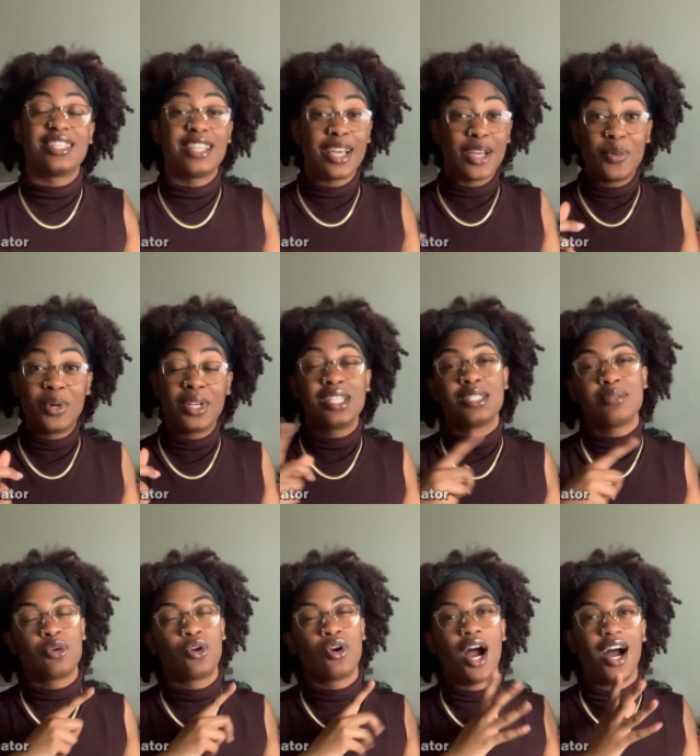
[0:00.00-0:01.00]
second one is a
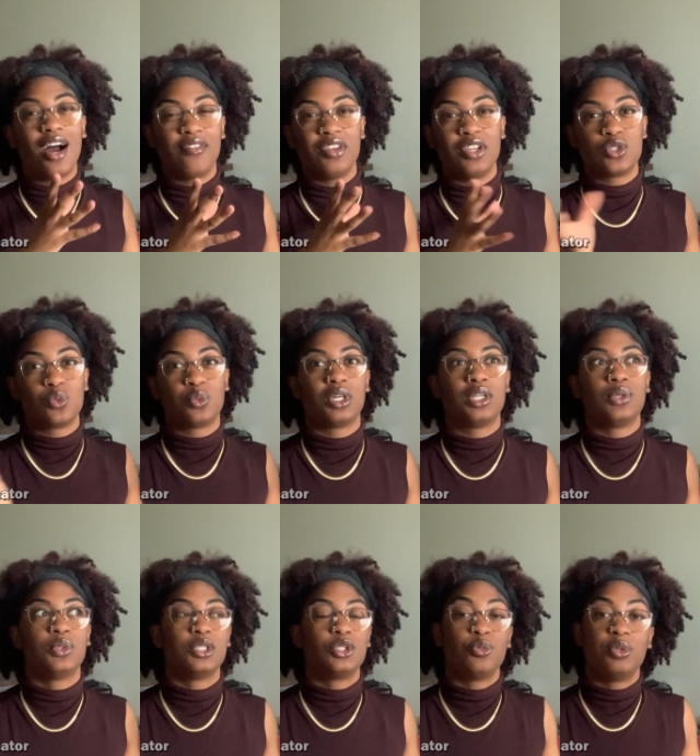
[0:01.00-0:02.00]
more obvious one,
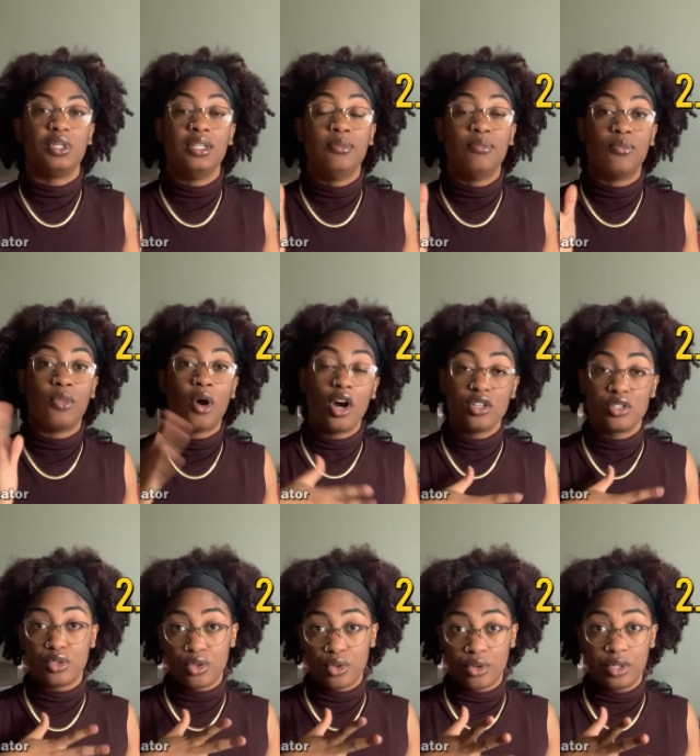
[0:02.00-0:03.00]
which would be art
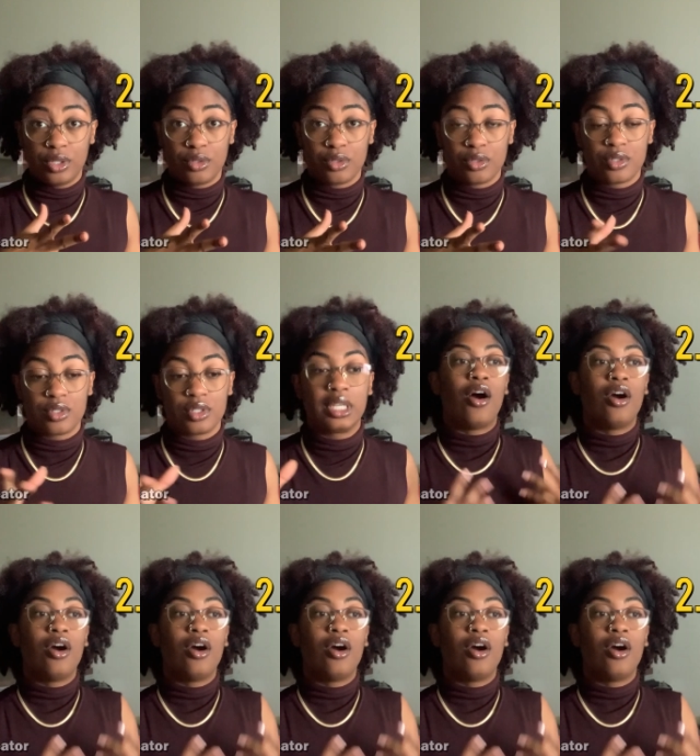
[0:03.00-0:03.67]
tutorials.